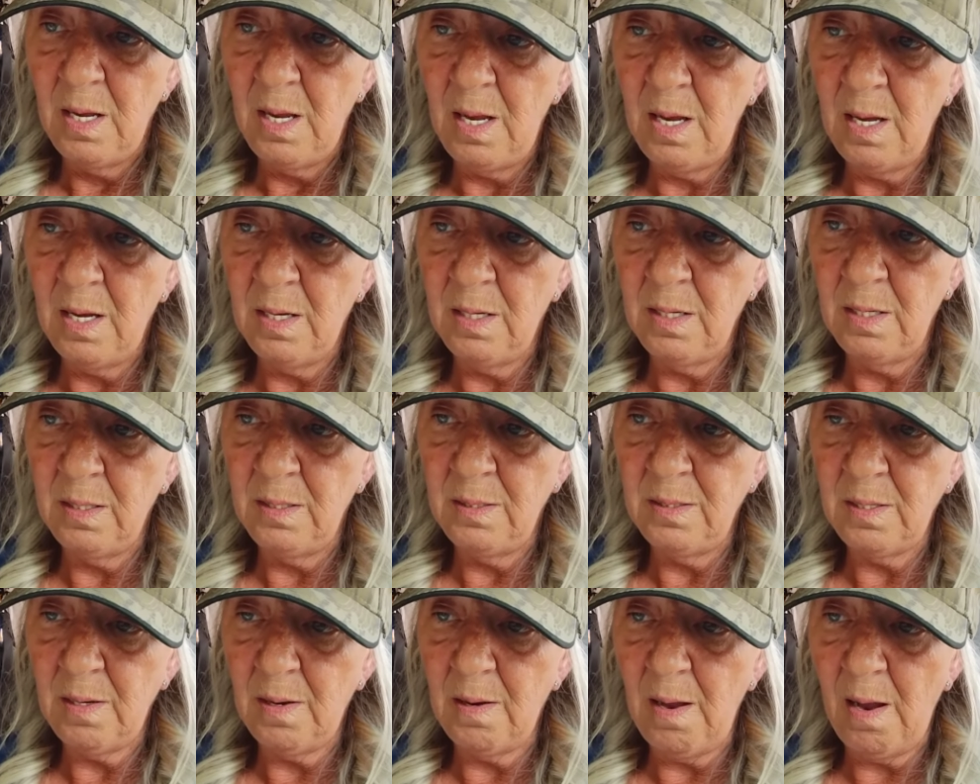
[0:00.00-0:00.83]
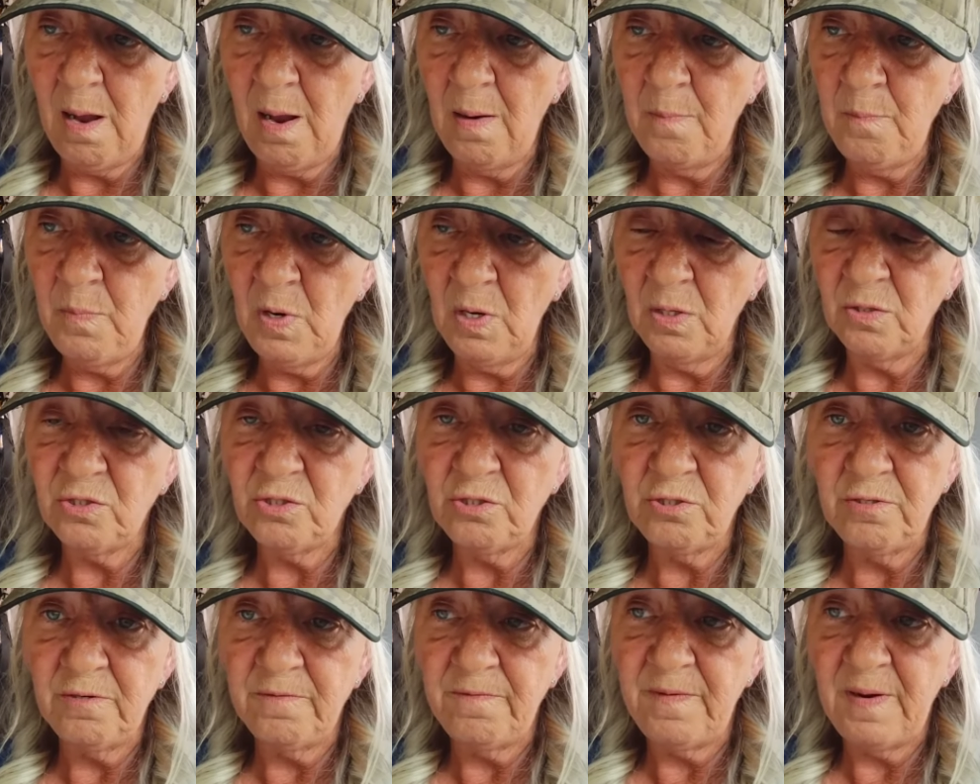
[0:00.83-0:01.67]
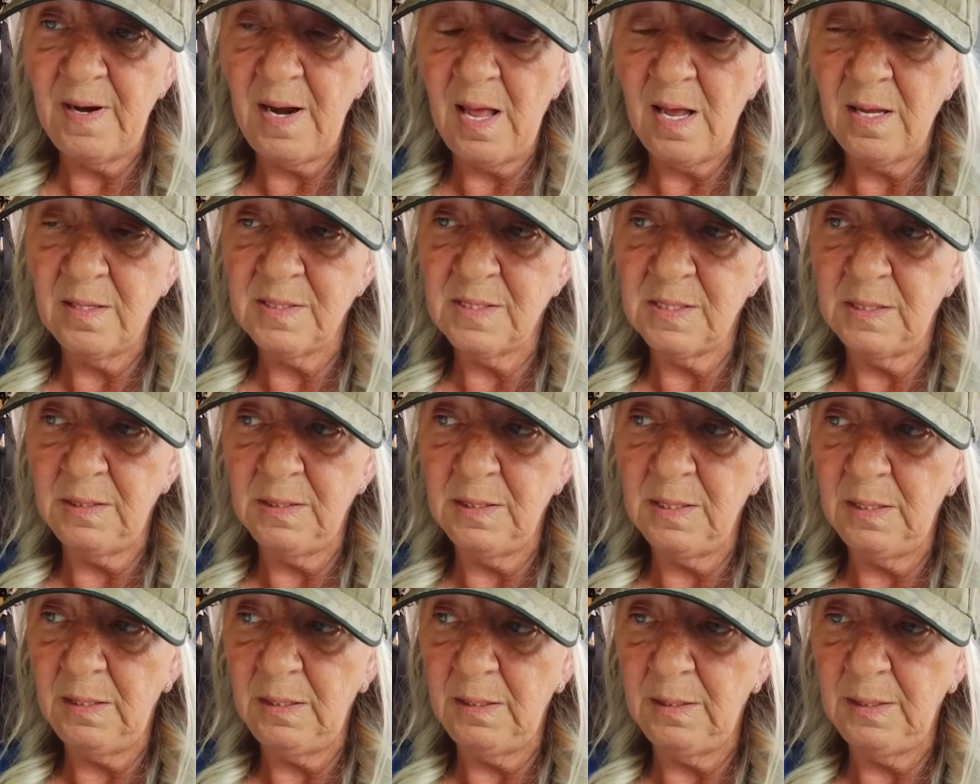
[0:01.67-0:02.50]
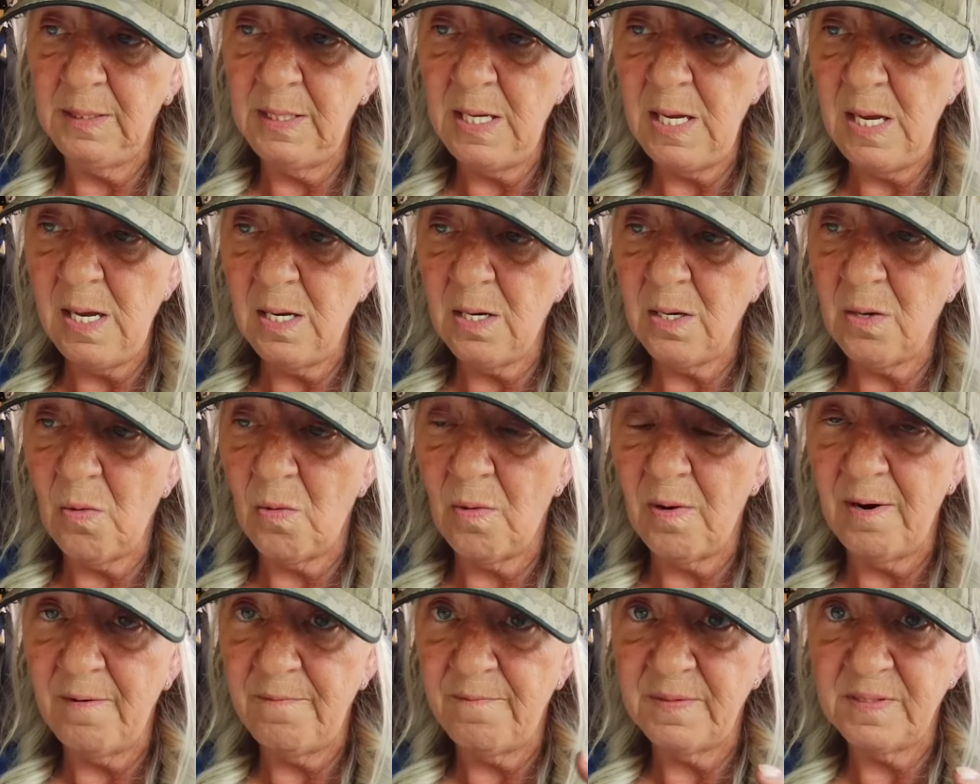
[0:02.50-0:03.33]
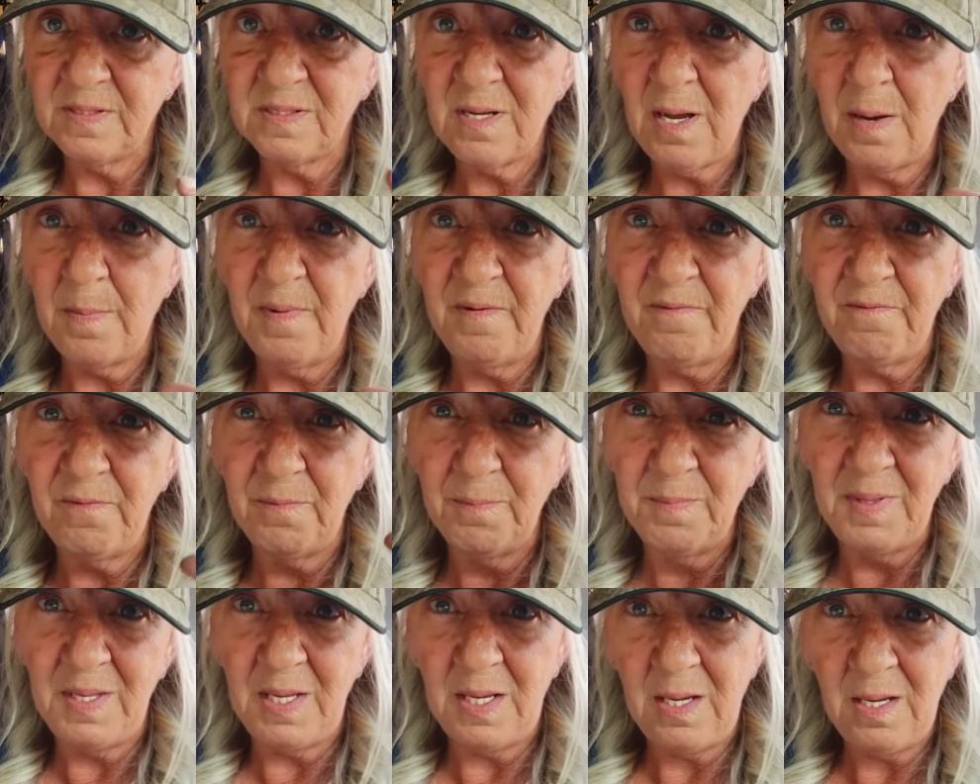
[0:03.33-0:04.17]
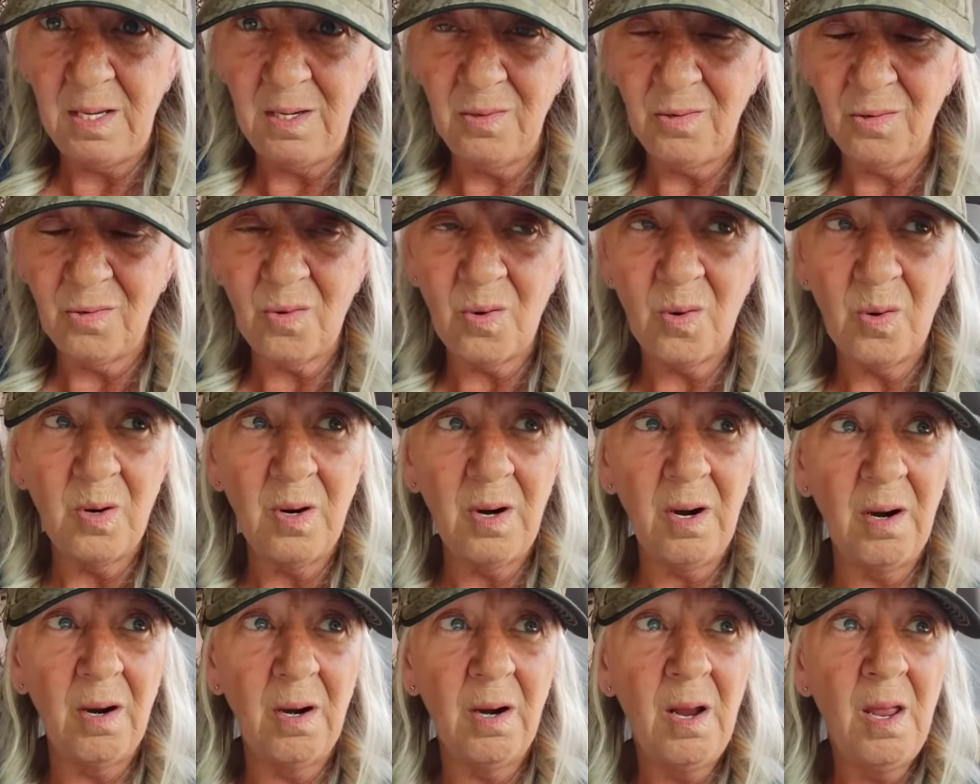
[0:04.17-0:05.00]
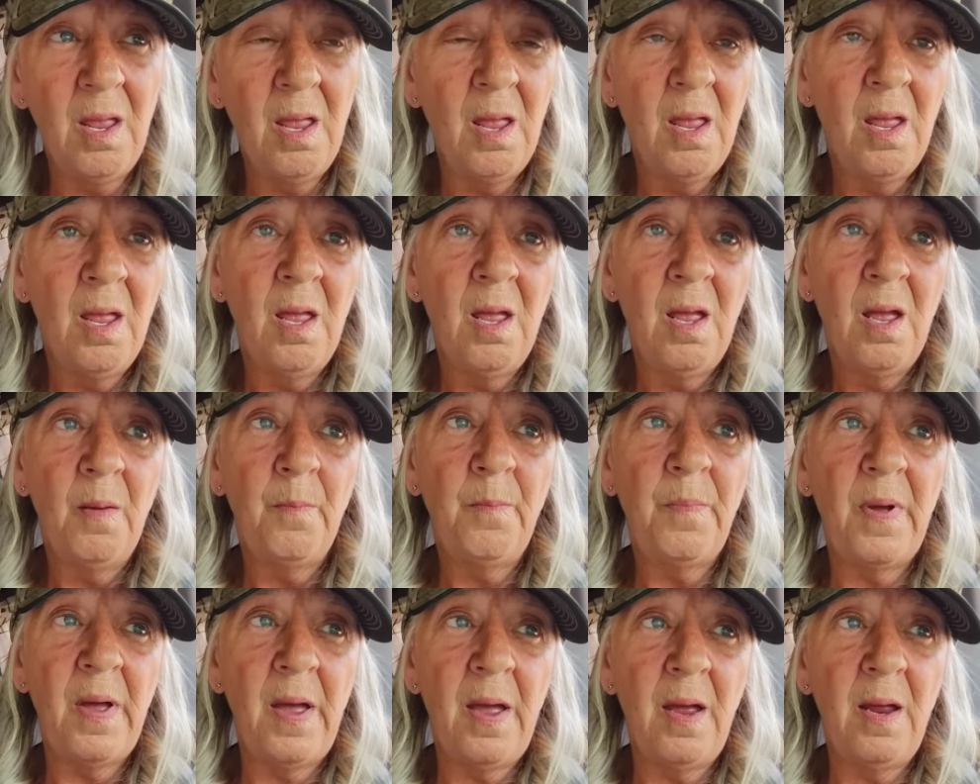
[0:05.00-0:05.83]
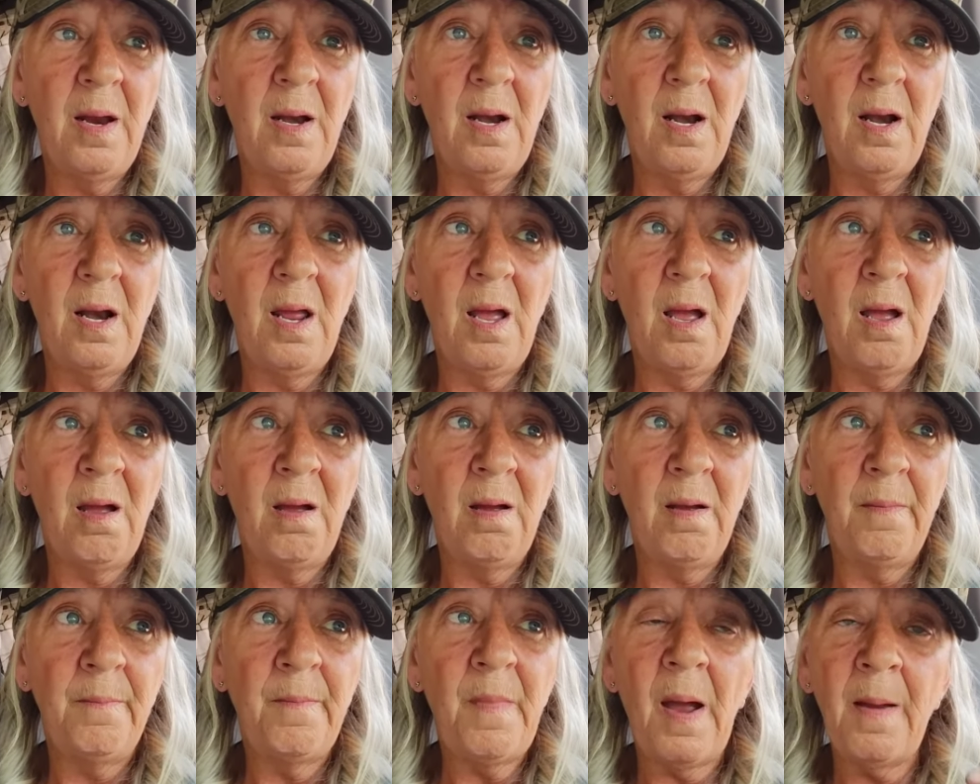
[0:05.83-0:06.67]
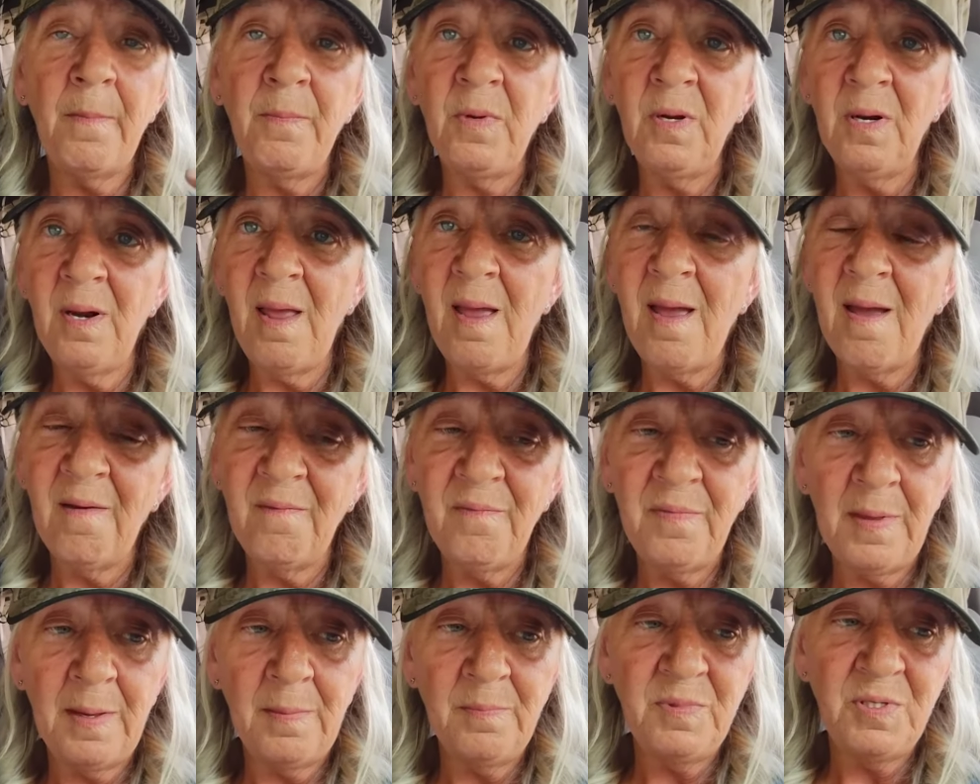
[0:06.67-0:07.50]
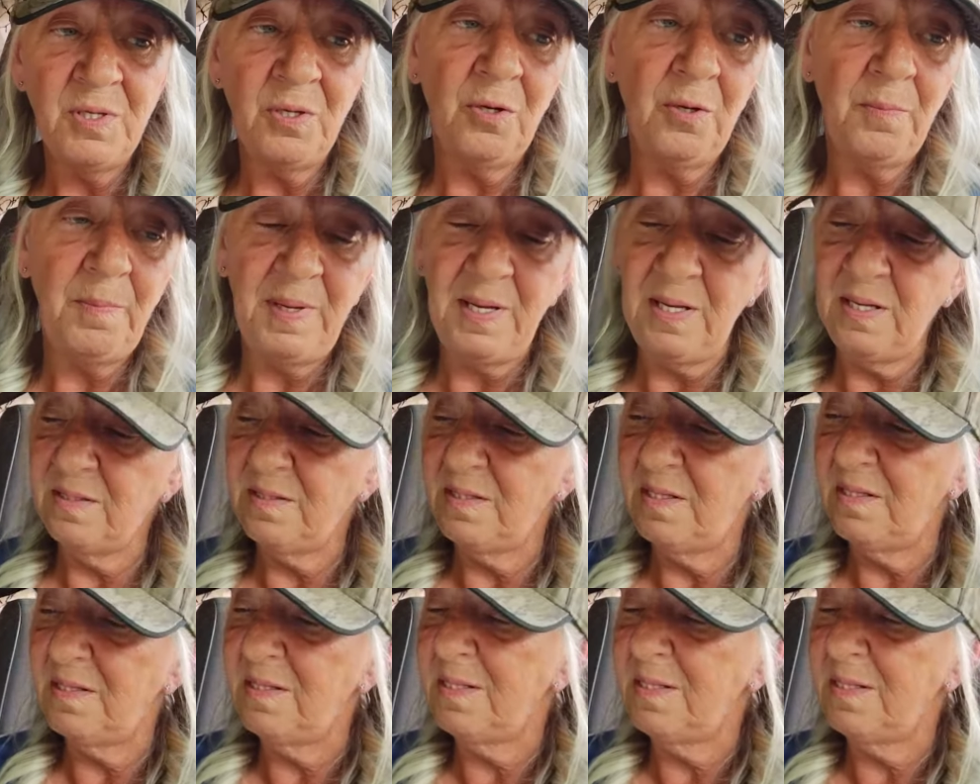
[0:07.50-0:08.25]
and I'm not sure if it has a little leak or if it's coming from the heater core, but I'm going to have them do it because